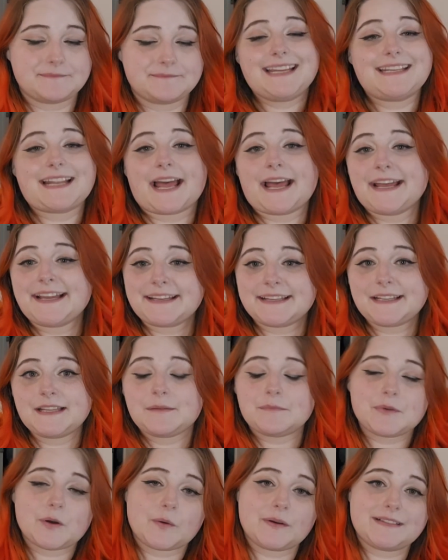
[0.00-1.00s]
And
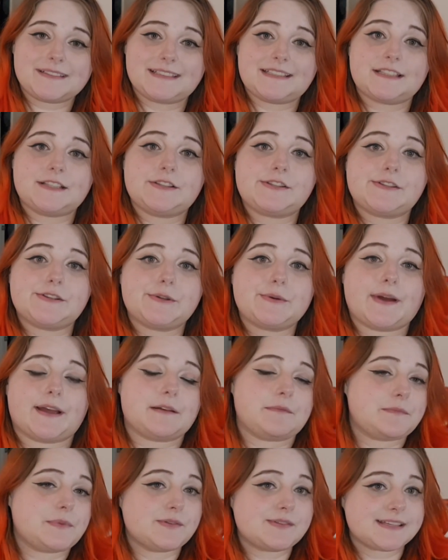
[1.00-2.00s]
I am going to teach you
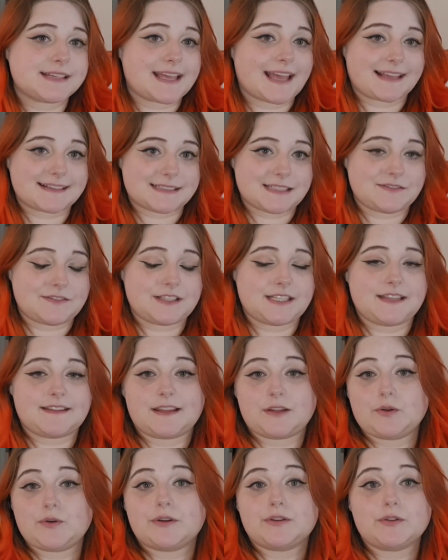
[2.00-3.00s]
a music activity
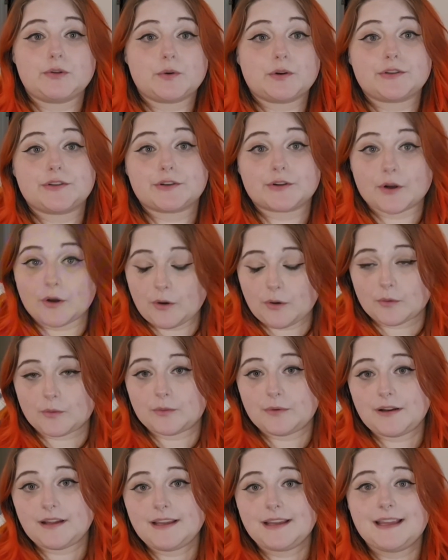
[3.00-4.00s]
that you can do on your
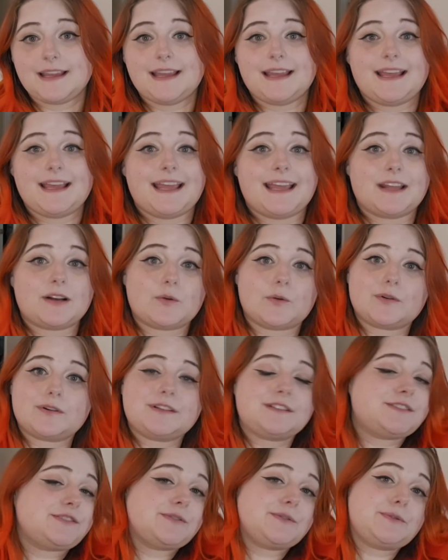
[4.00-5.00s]
own in
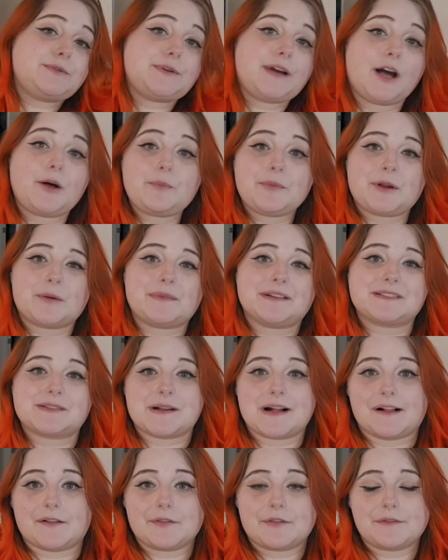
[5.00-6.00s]
order to help your
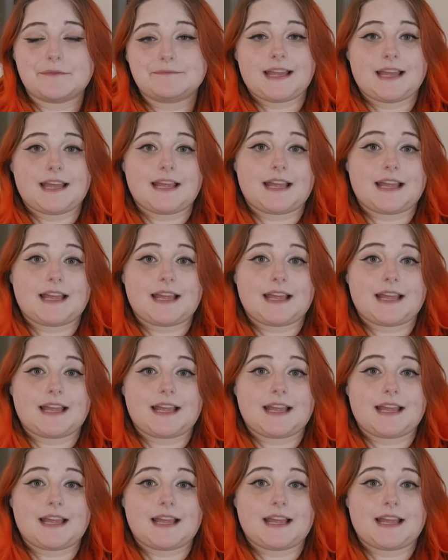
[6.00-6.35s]
mental health.